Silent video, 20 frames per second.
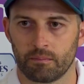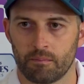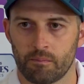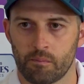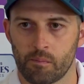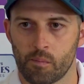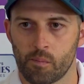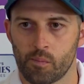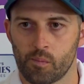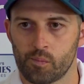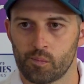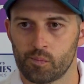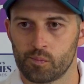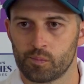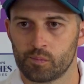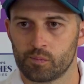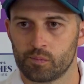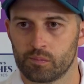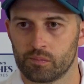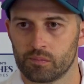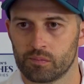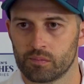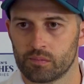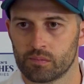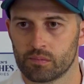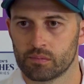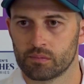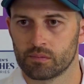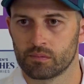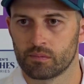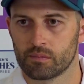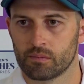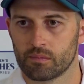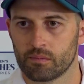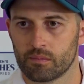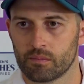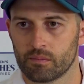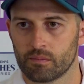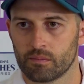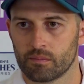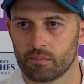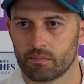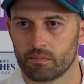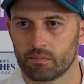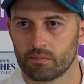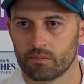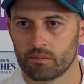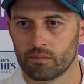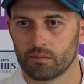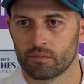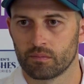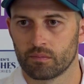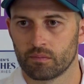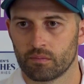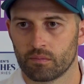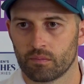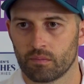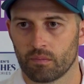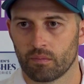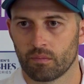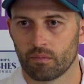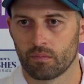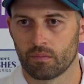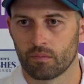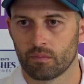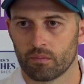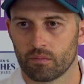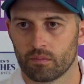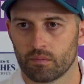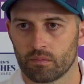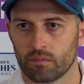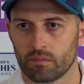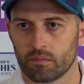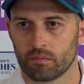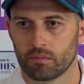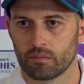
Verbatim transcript: We touched on it before, but how frustrating has it been introduced at 2-0 down in the series?